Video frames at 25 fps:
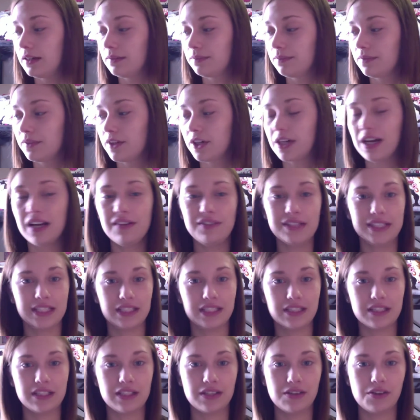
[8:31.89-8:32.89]
They're kind of
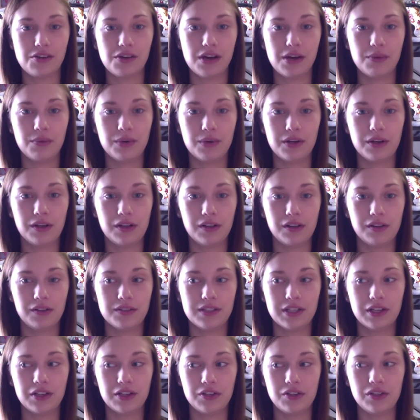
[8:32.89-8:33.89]
addicting though, I will
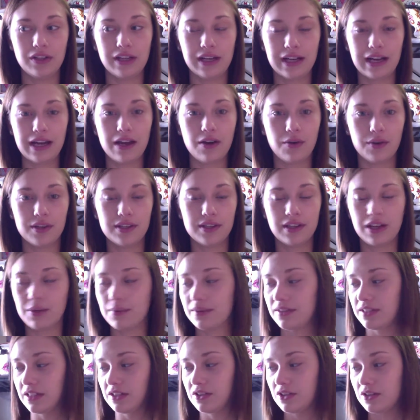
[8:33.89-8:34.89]
tell you. Like, I always, like,
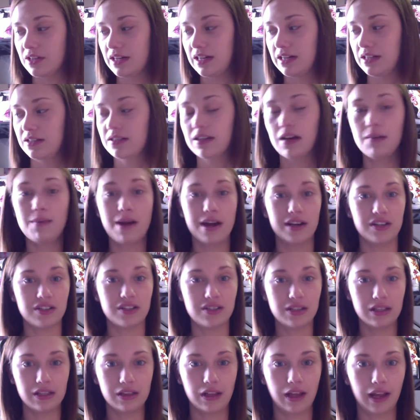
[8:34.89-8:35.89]
once I start eating some, I
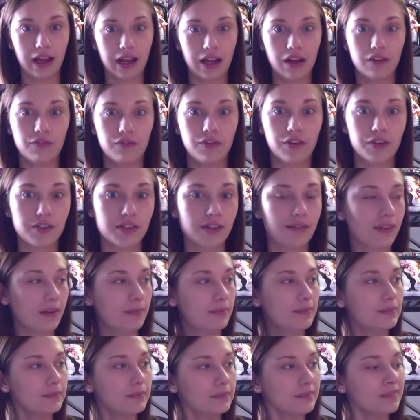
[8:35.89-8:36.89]
just eat like handfuls of
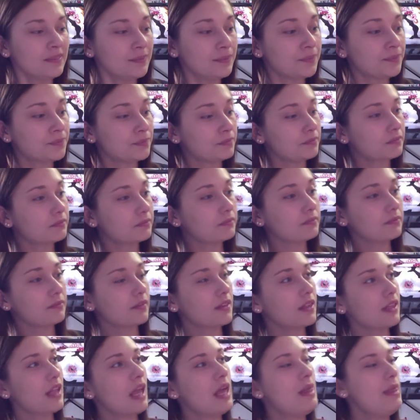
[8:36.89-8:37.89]
them.
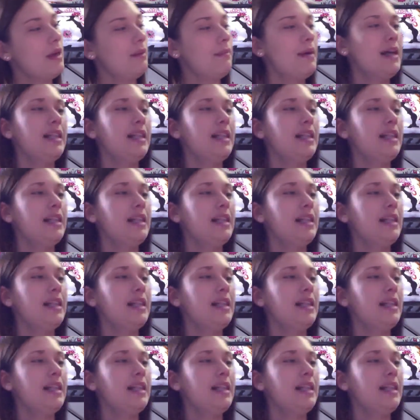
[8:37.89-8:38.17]
And then my